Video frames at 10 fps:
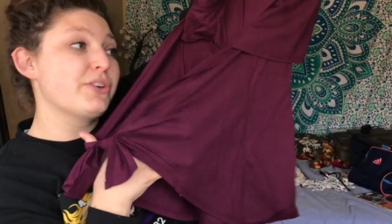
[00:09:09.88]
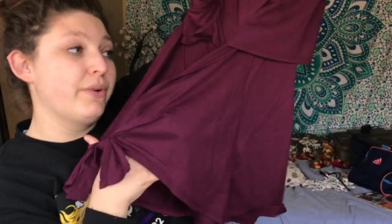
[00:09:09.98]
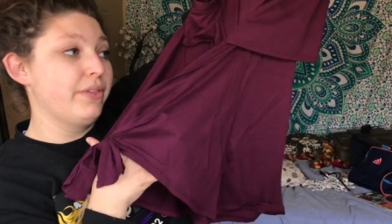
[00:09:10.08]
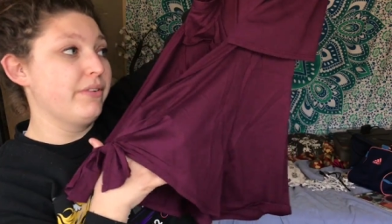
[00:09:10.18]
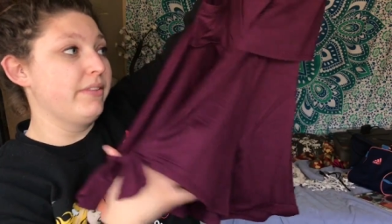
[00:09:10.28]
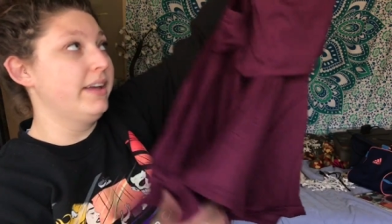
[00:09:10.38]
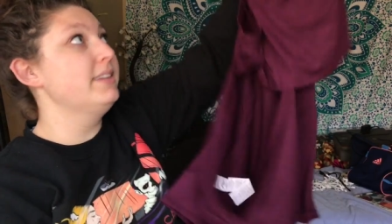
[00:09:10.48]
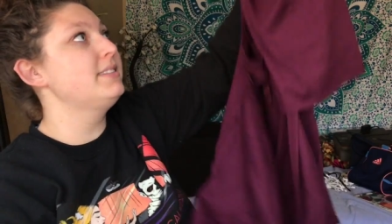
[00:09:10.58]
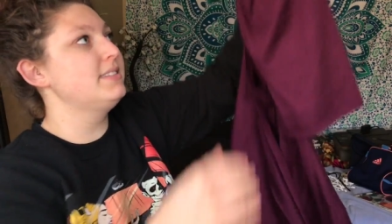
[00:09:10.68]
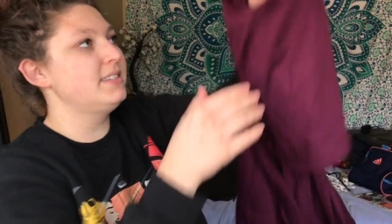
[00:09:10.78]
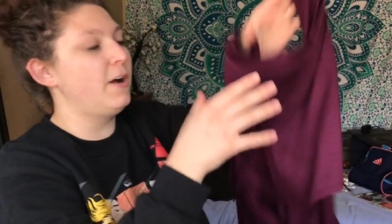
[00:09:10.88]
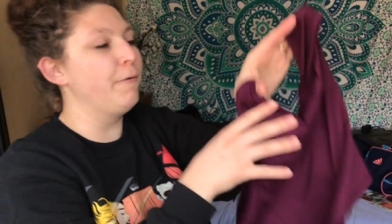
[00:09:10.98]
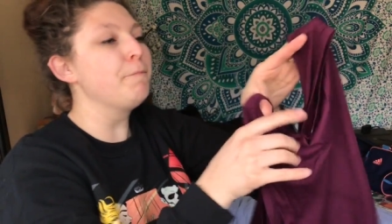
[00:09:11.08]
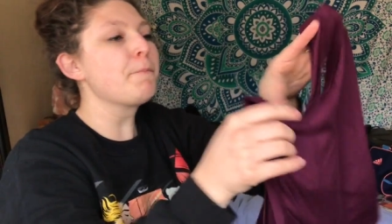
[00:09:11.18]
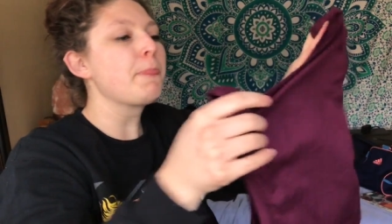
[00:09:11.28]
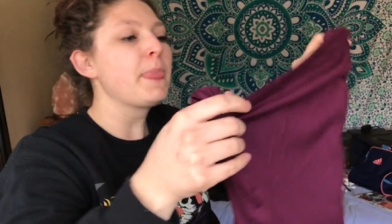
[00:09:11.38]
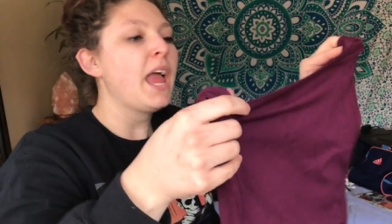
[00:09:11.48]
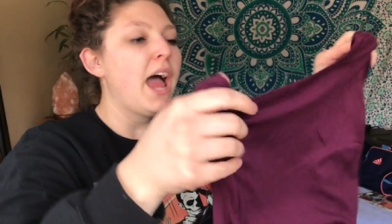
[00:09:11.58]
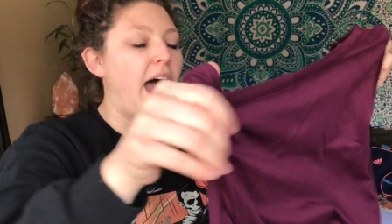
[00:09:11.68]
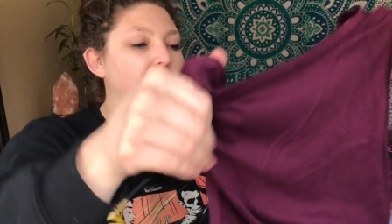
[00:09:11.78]
showing through this. So
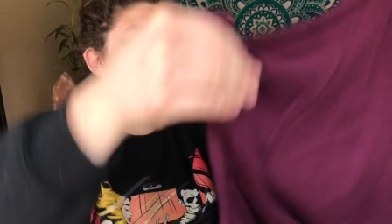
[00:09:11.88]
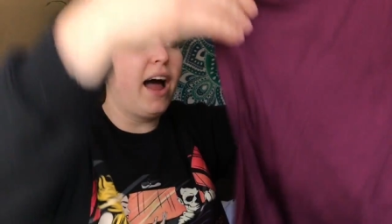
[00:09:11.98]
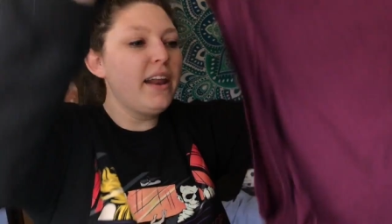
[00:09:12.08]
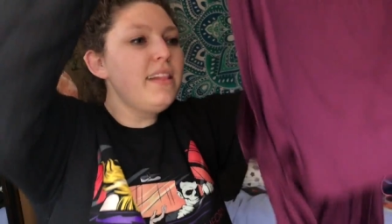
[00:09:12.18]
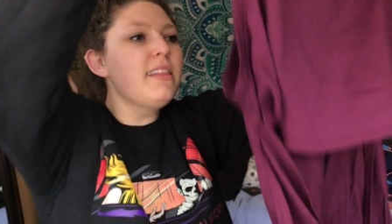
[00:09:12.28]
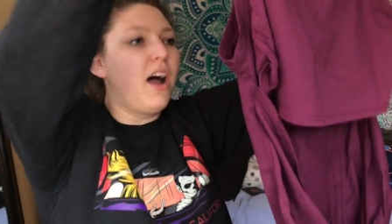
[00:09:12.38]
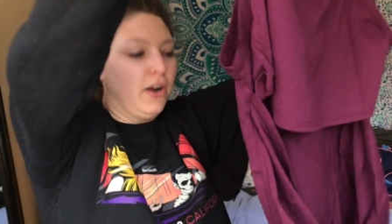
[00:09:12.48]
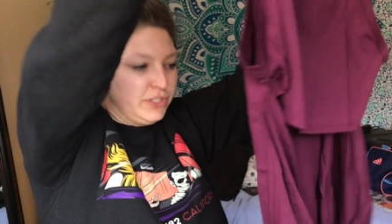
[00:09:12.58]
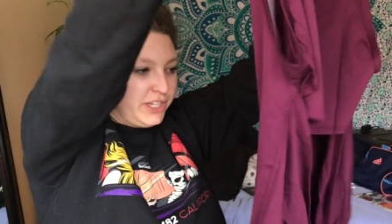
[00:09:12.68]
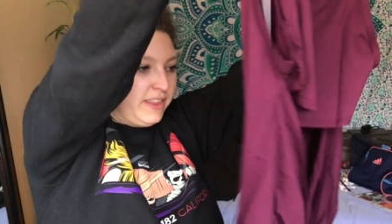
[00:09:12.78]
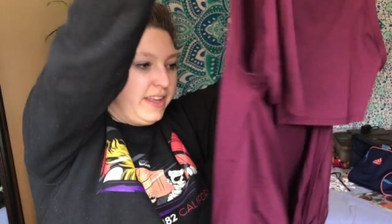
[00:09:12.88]
I got a large in